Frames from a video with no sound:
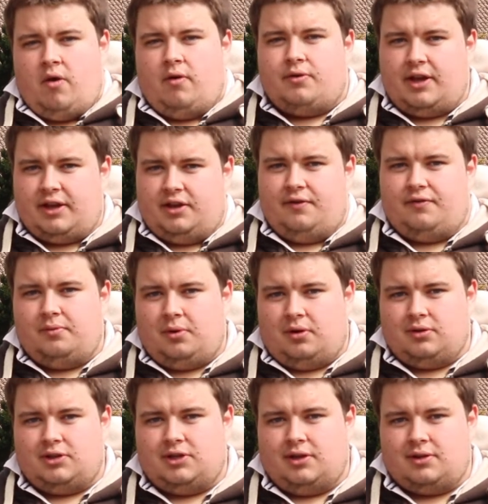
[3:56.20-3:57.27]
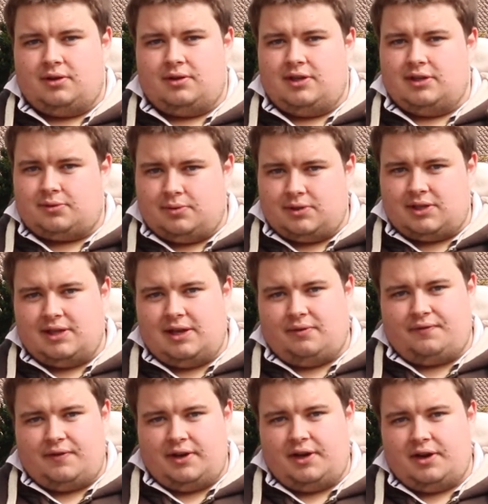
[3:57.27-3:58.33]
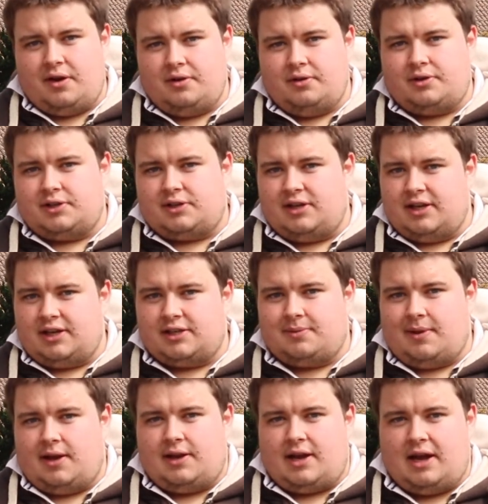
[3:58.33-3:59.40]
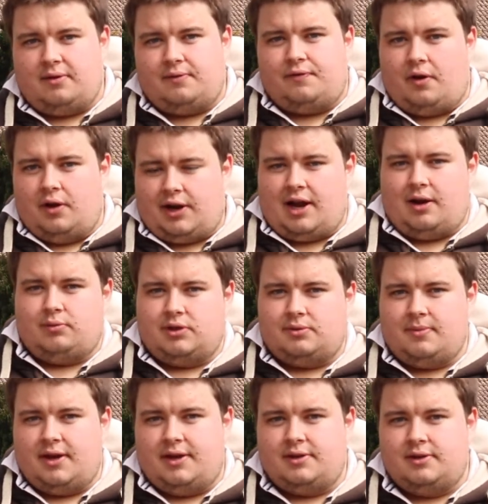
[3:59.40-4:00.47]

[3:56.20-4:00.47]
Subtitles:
Thank you for watching. This was a little video just to explain how Flycat was made.